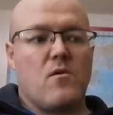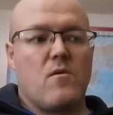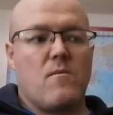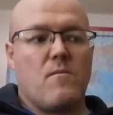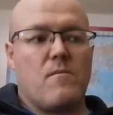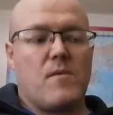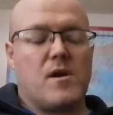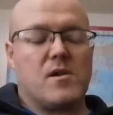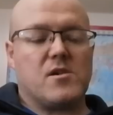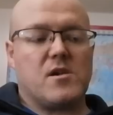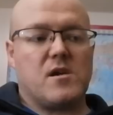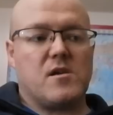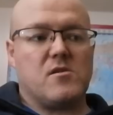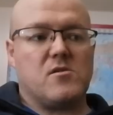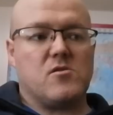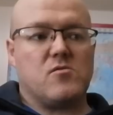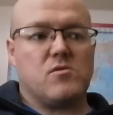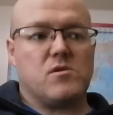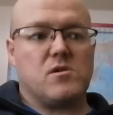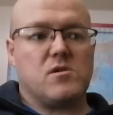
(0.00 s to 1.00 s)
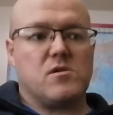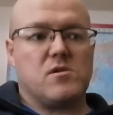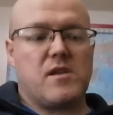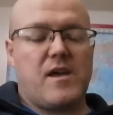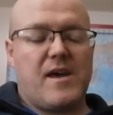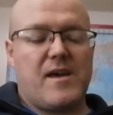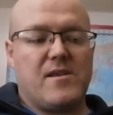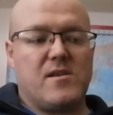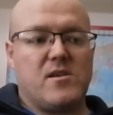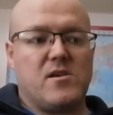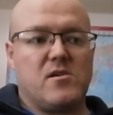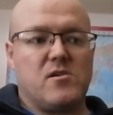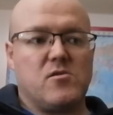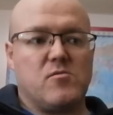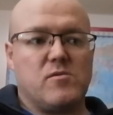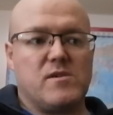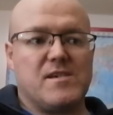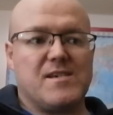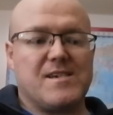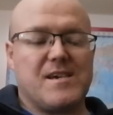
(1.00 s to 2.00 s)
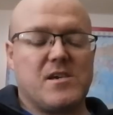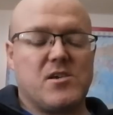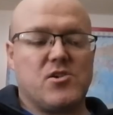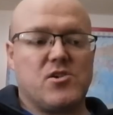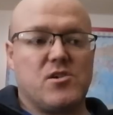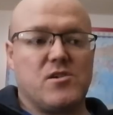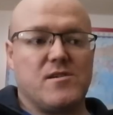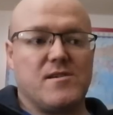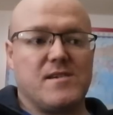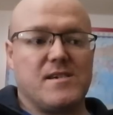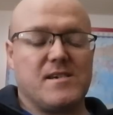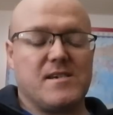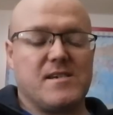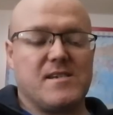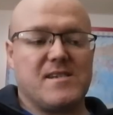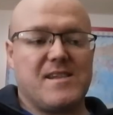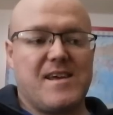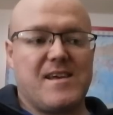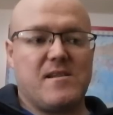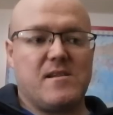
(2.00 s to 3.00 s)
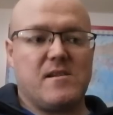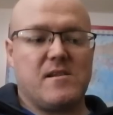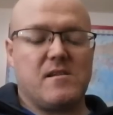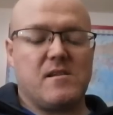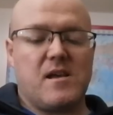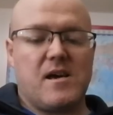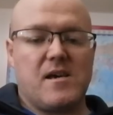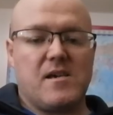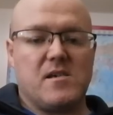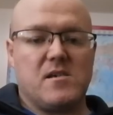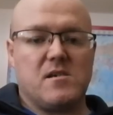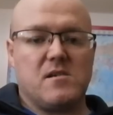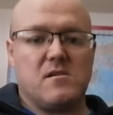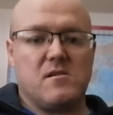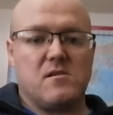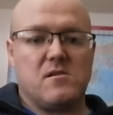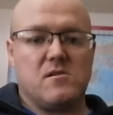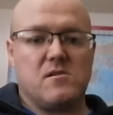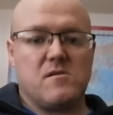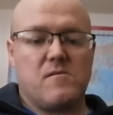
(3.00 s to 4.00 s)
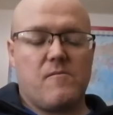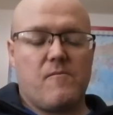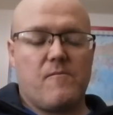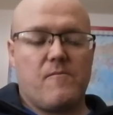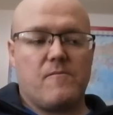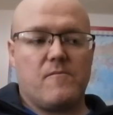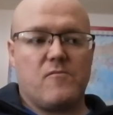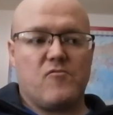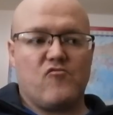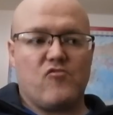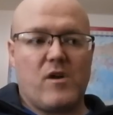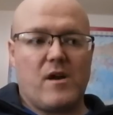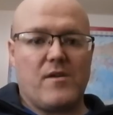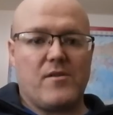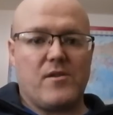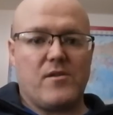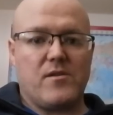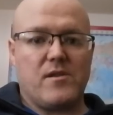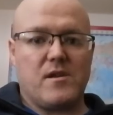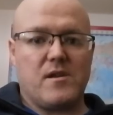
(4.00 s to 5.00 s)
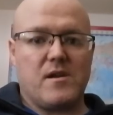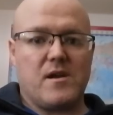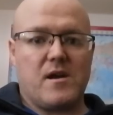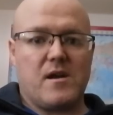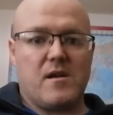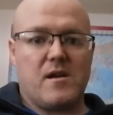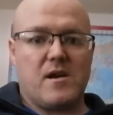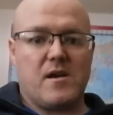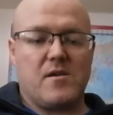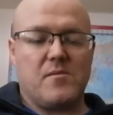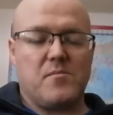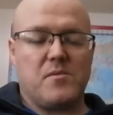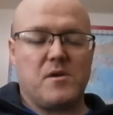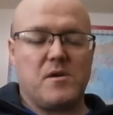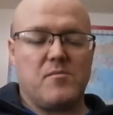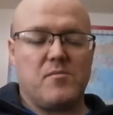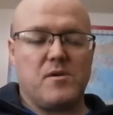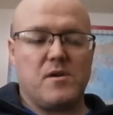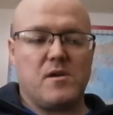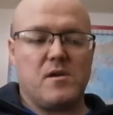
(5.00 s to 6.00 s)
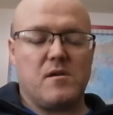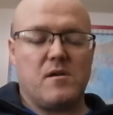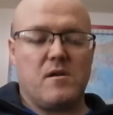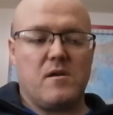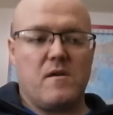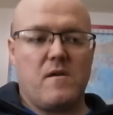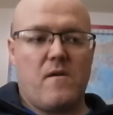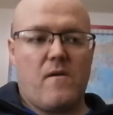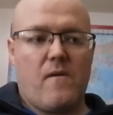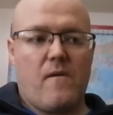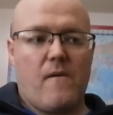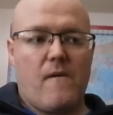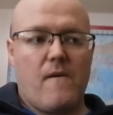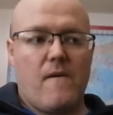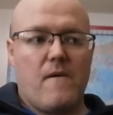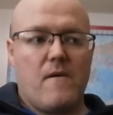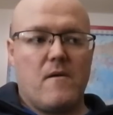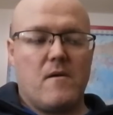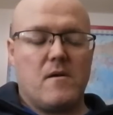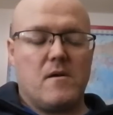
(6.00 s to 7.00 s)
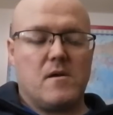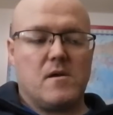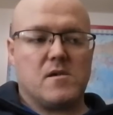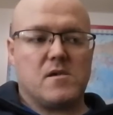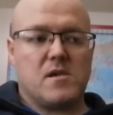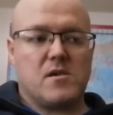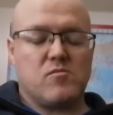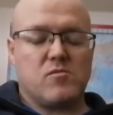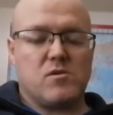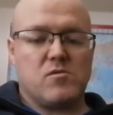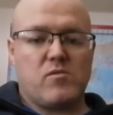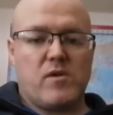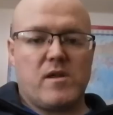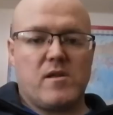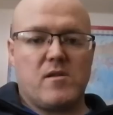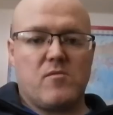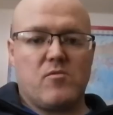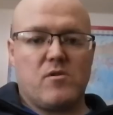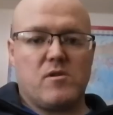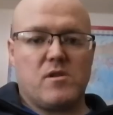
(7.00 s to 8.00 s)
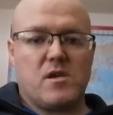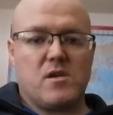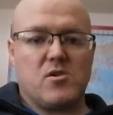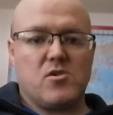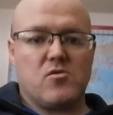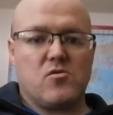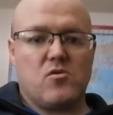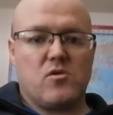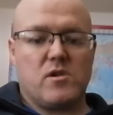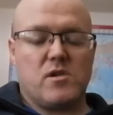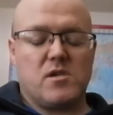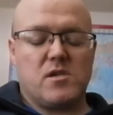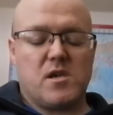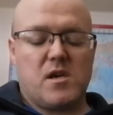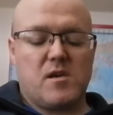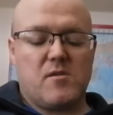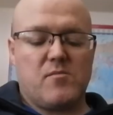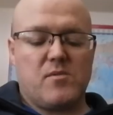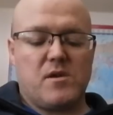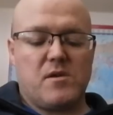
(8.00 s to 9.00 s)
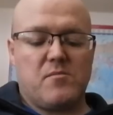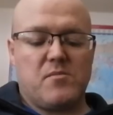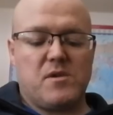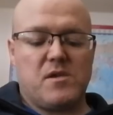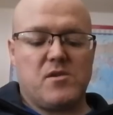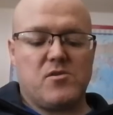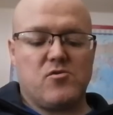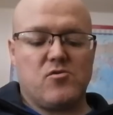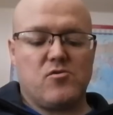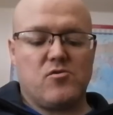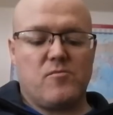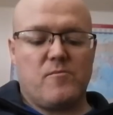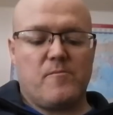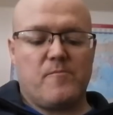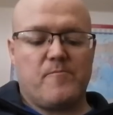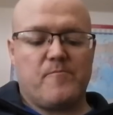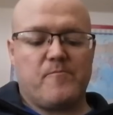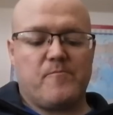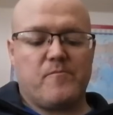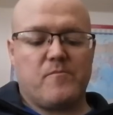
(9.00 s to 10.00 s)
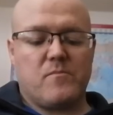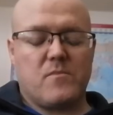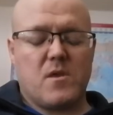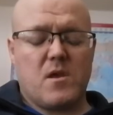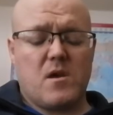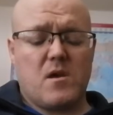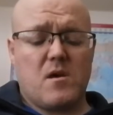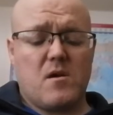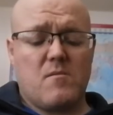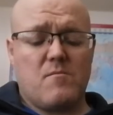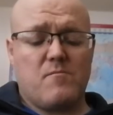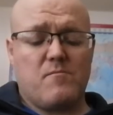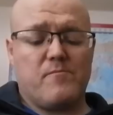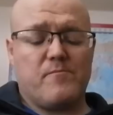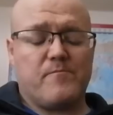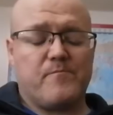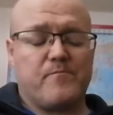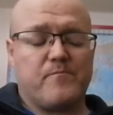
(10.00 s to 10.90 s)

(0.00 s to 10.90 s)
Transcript: my sentence was 10 years with 6 years extended licence rather than an IPP, right? Because this was when they were dishing all these IPPs out. And